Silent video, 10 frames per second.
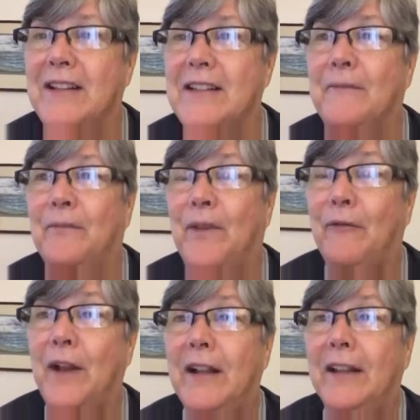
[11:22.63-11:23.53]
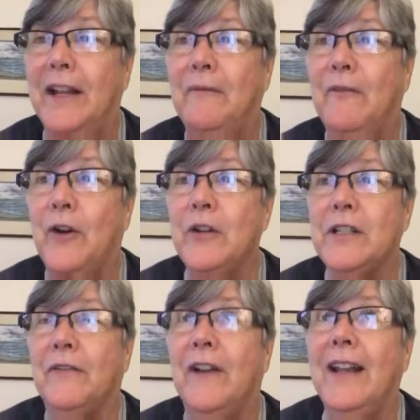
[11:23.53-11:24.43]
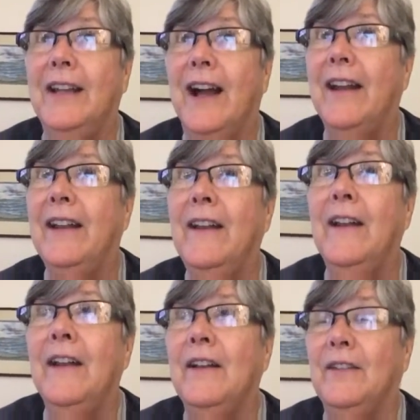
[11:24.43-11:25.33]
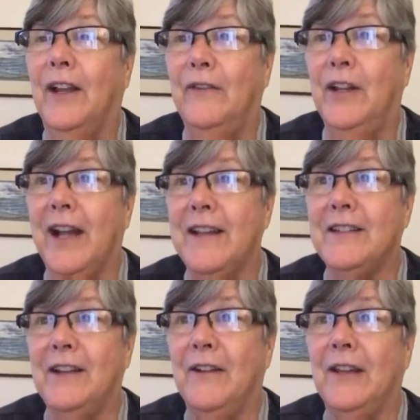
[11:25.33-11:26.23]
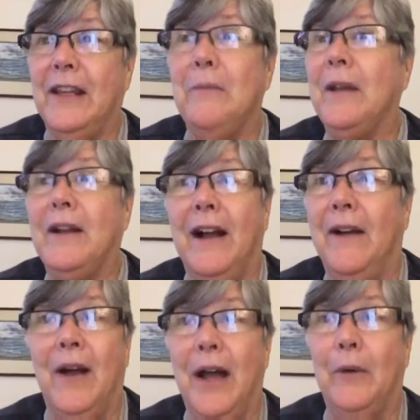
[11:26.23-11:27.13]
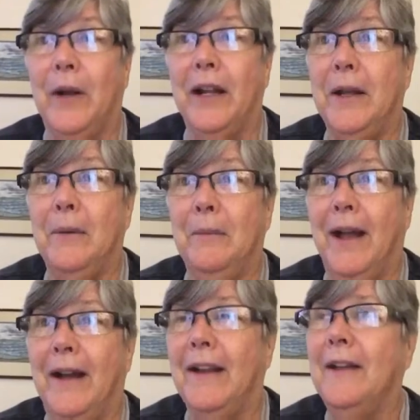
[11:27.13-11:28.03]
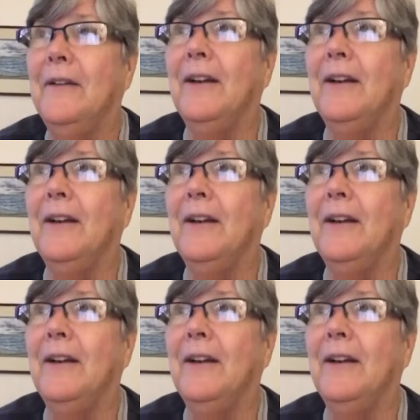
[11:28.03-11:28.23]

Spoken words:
Because frankly, folks, if I died, love you guys and everything, but I don't want to come back